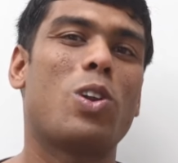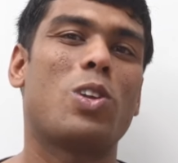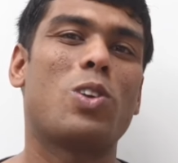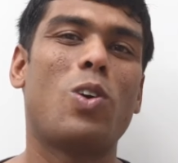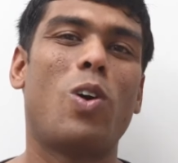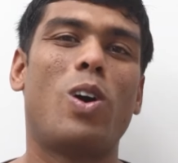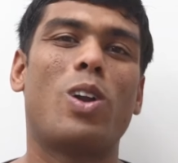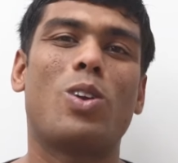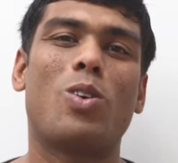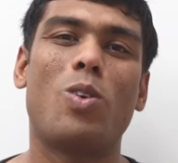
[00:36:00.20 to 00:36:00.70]

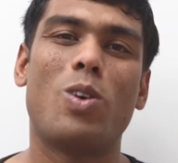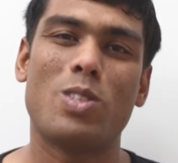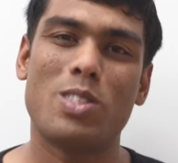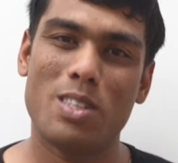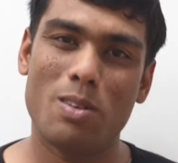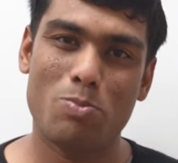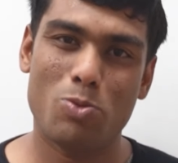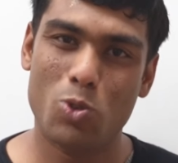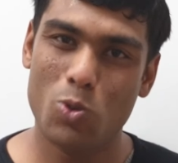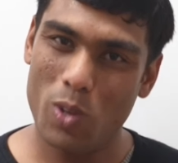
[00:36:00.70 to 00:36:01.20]
your
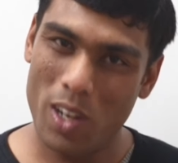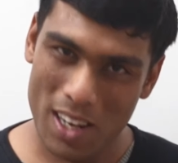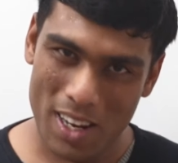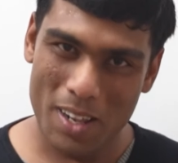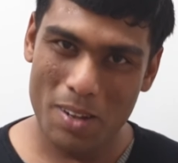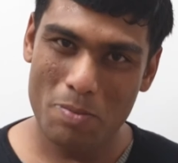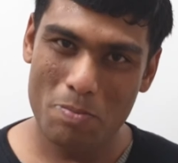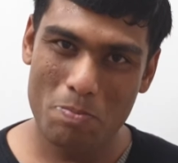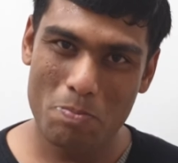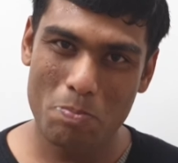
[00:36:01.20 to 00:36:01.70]
conceptual
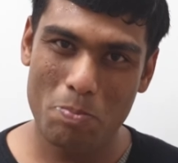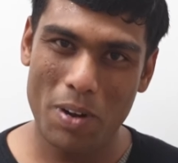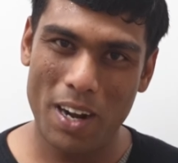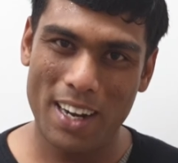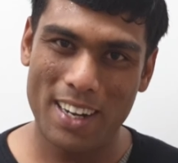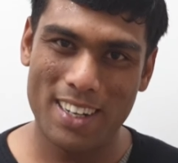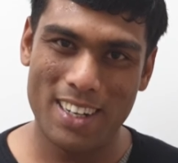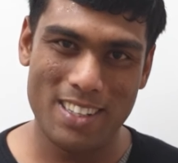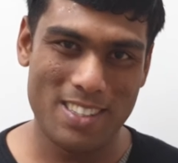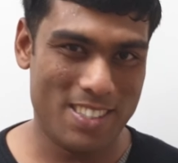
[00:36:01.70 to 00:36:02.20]

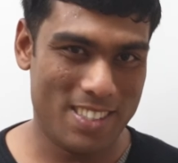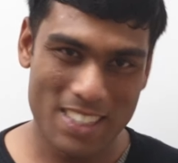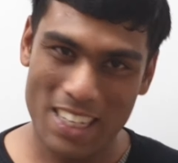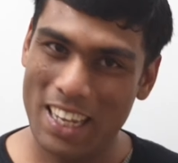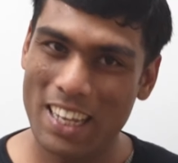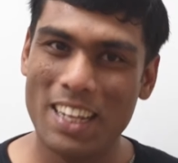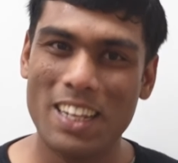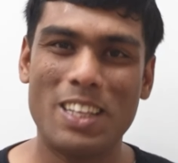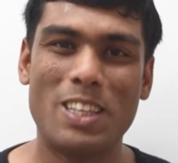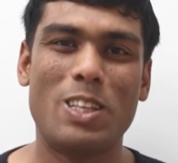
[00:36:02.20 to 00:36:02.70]
practice.
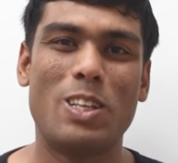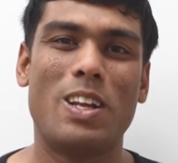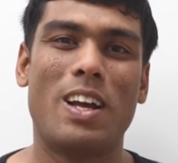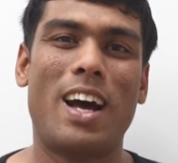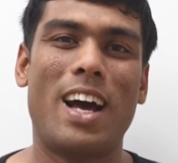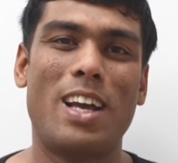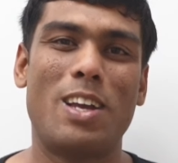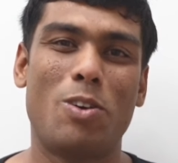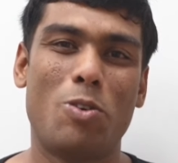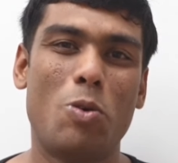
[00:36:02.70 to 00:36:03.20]

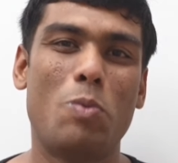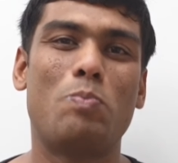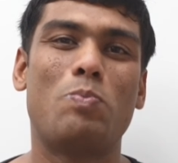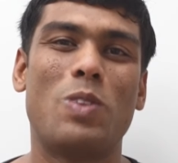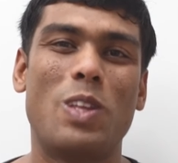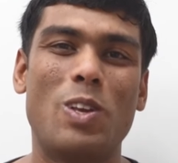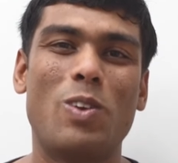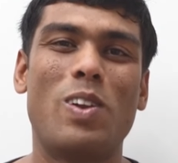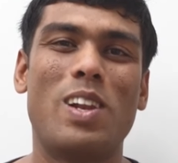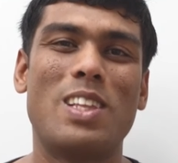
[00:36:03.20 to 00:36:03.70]
I
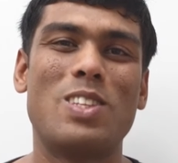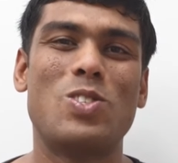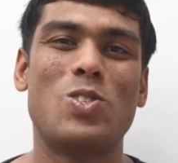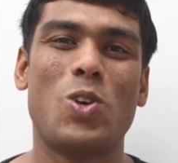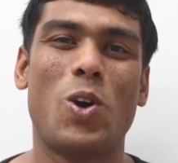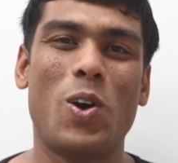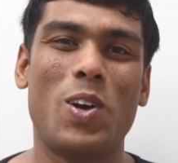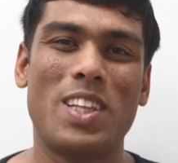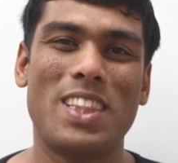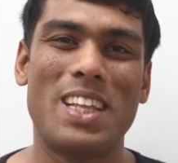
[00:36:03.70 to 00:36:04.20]
hope you'll
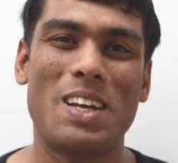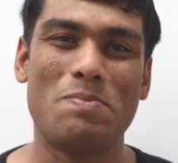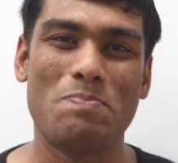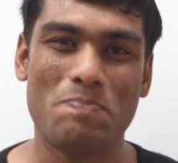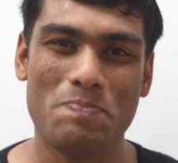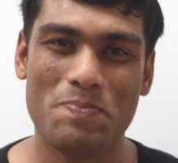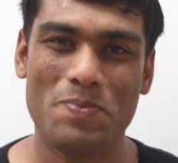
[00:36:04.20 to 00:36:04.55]
enjoy them.